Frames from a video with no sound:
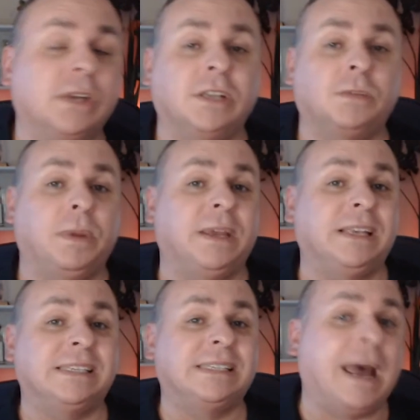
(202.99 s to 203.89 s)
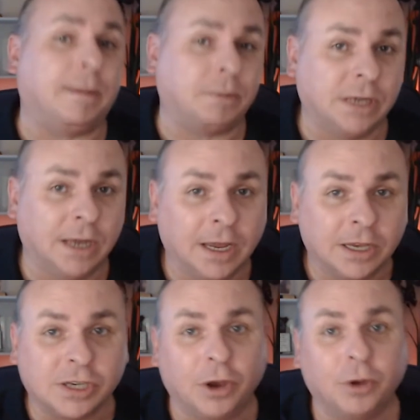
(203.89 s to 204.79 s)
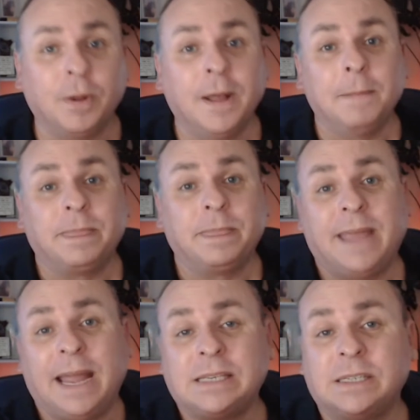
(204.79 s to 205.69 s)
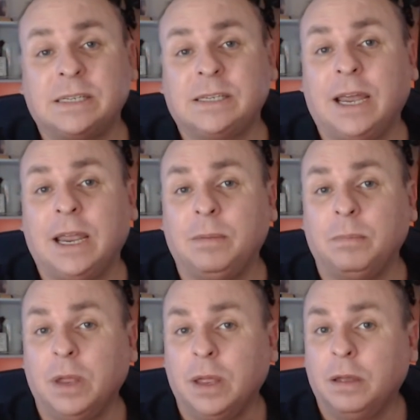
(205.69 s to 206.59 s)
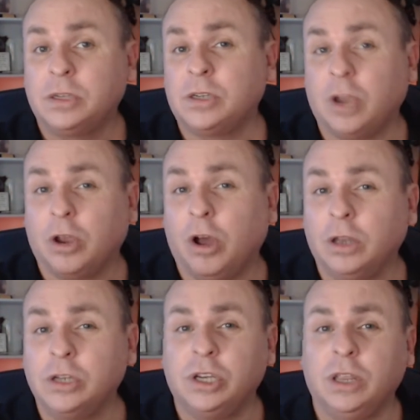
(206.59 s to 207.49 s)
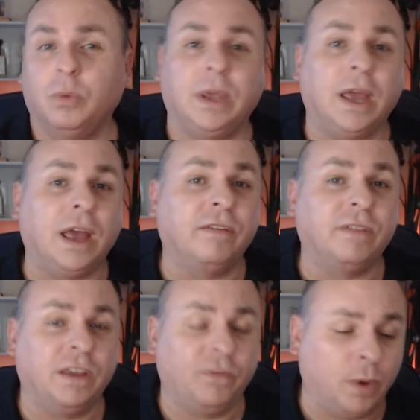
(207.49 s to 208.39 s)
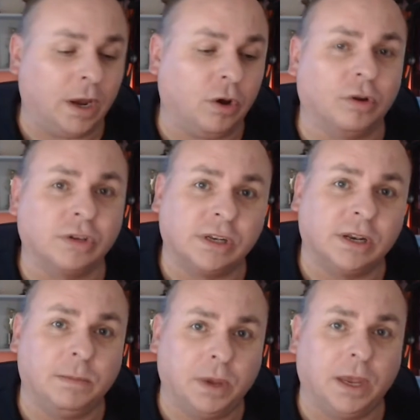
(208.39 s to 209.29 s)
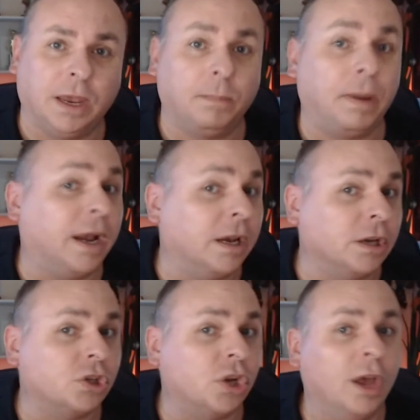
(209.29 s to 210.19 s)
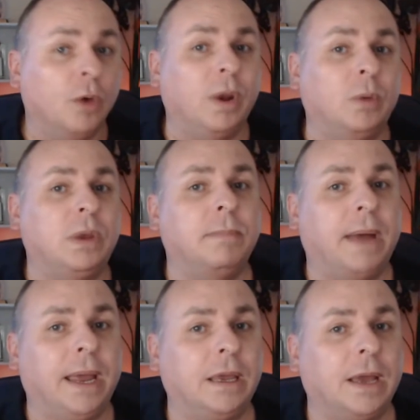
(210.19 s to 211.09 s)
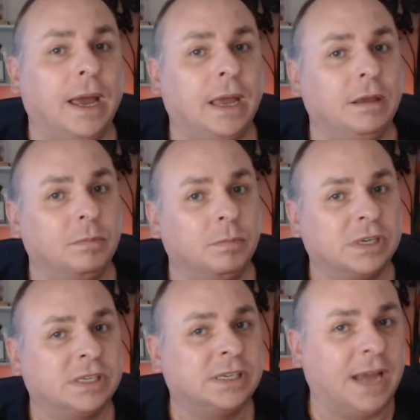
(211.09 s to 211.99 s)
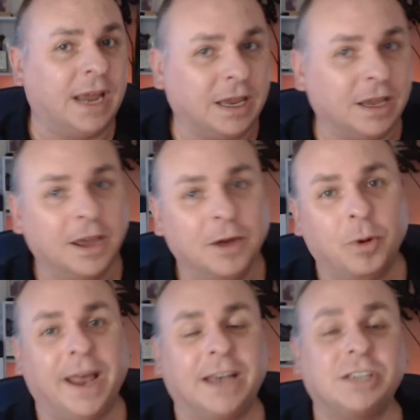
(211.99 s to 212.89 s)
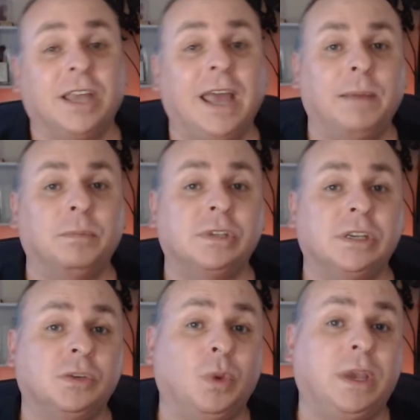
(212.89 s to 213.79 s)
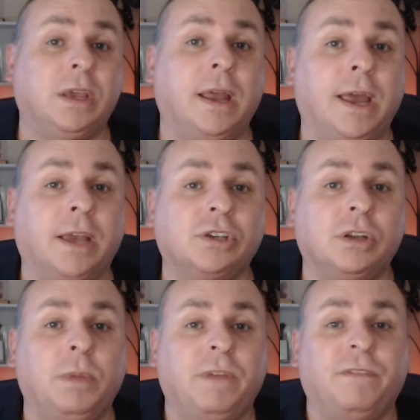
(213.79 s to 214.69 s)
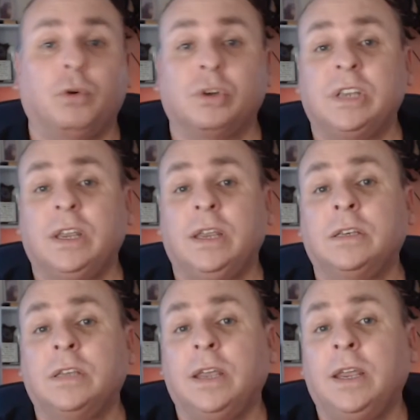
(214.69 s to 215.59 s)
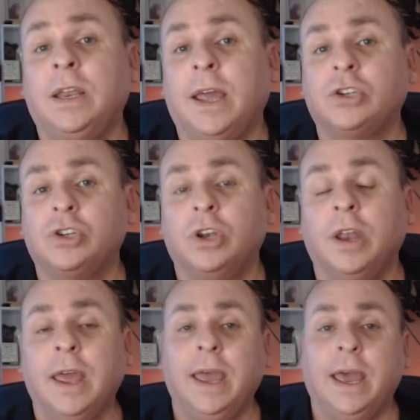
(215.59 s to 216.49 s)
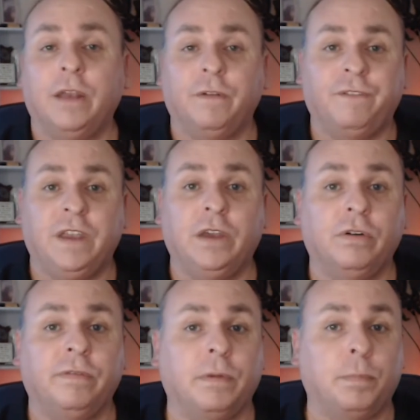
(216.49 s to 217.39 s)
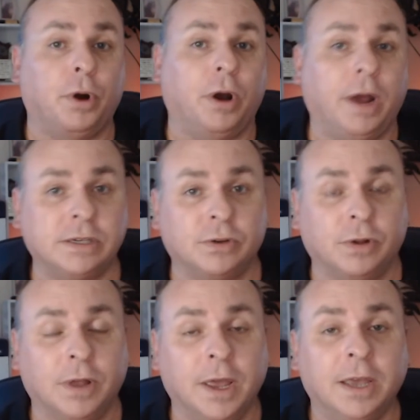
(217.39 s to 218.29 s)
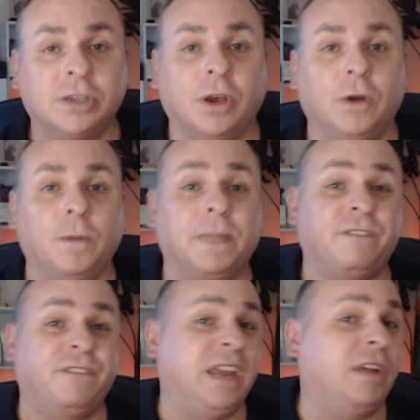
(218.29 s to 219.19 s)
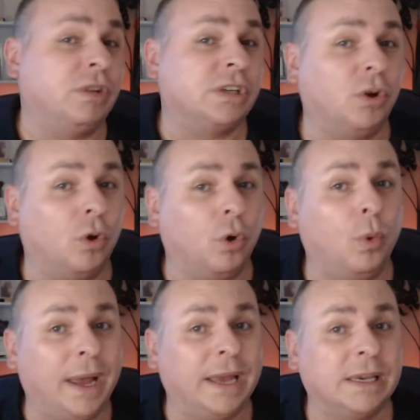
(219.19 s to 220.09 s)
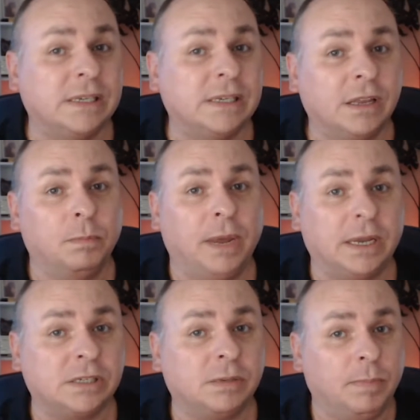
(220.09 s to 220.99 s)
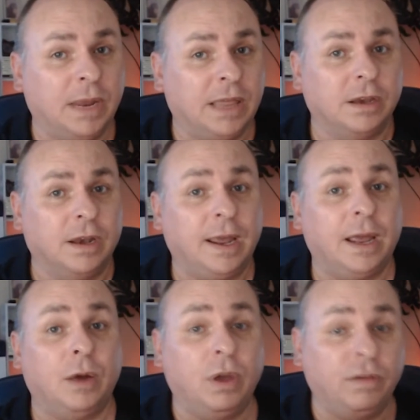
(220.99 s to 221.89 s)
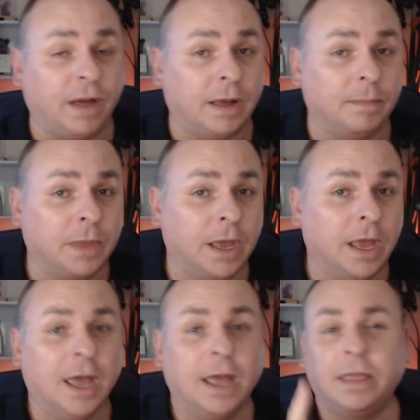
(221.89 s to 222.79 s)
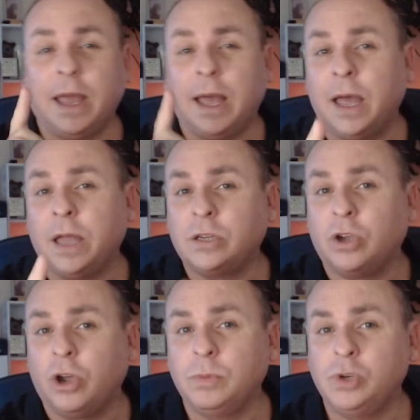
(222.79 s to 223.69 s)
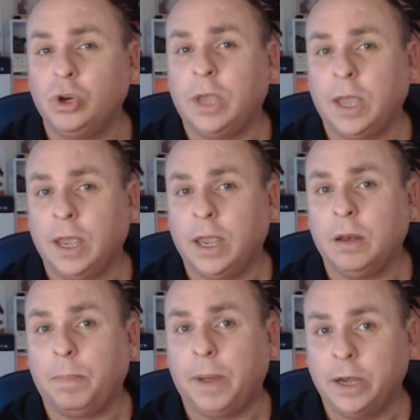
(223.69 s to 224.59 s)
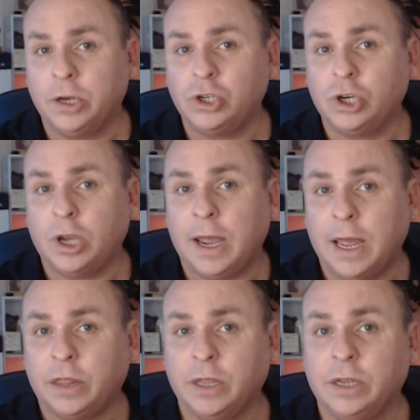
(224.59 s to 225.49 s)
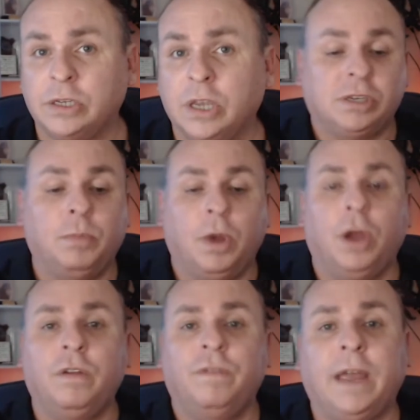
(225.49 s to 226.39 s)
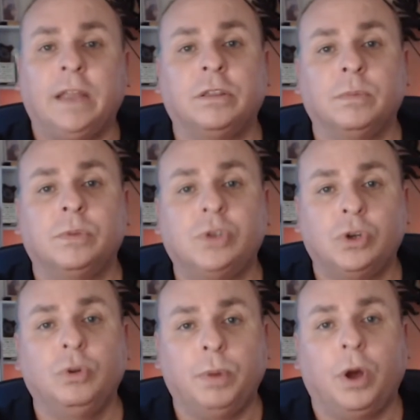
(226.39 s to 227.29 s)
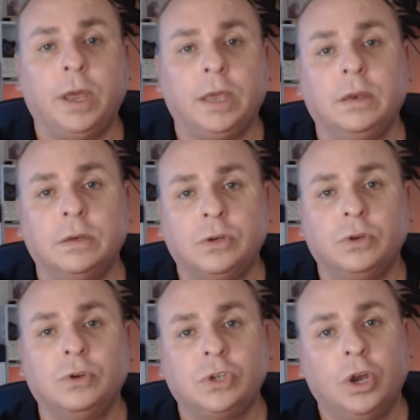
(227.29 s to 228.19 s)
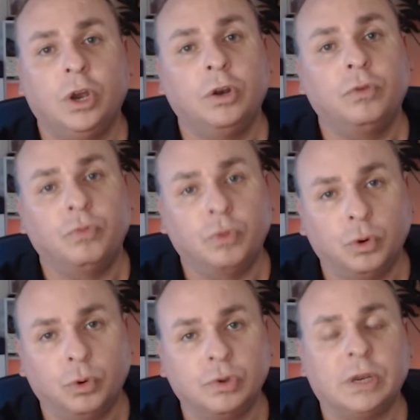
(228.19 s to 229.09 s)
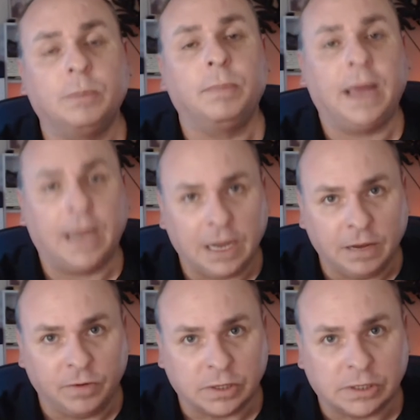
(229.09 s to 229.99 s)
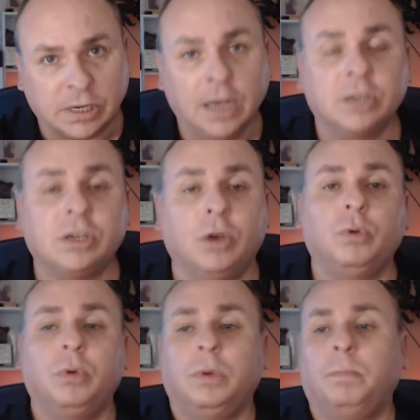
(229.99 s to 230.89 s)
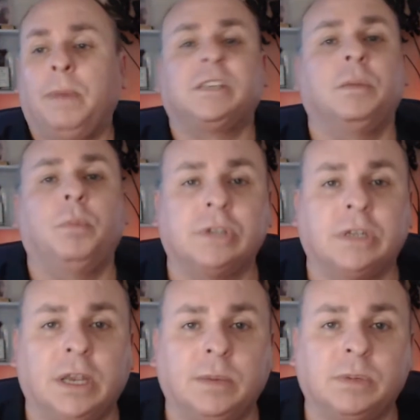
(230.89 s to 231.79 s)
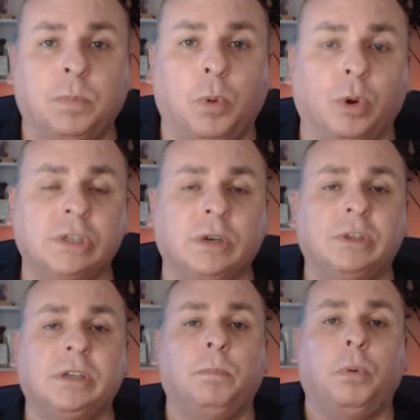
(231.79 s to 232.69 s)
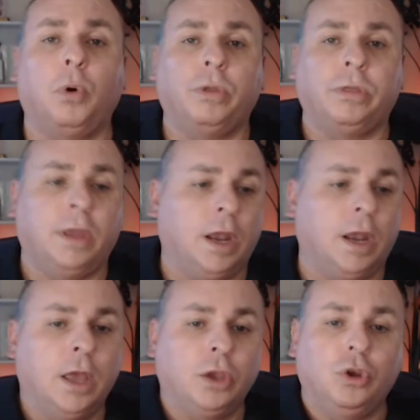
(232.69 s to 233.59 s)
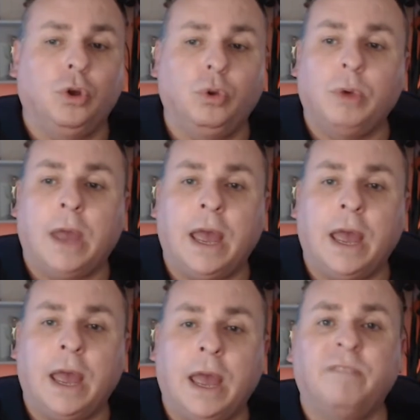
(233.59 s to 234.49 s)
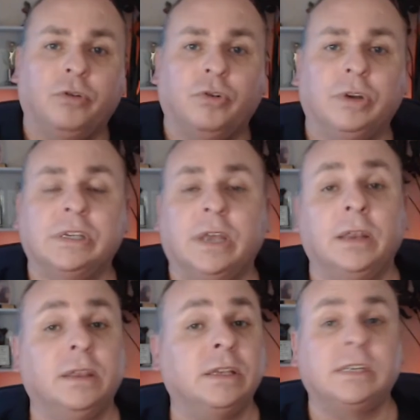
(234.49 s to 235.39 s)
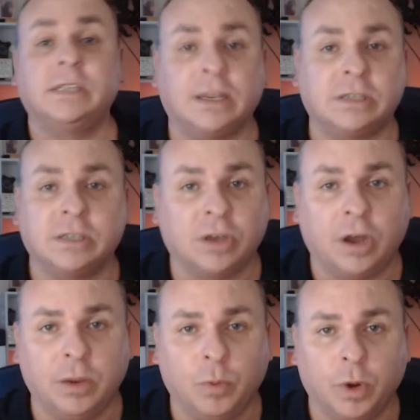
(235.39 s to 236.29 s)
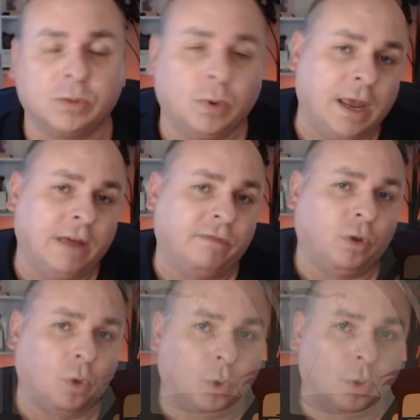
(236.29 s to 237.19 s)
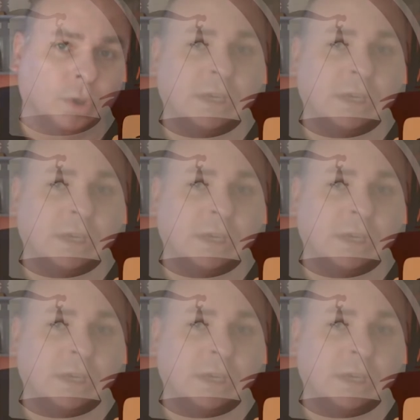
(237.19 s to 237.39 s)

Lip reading: it's been zapped. So that's the same psychology that we have if we're constantly being punished when we make a mistake. What actually happens is we can actually be forced into inaction out of fear of reprisal. So fear isn't always the best method. However, there are times you can punish athletes to motivate them to buy into certain rules and behaviors. So basketball is a team sport. So it's important that you have boundaries. And this is how society works. We have laws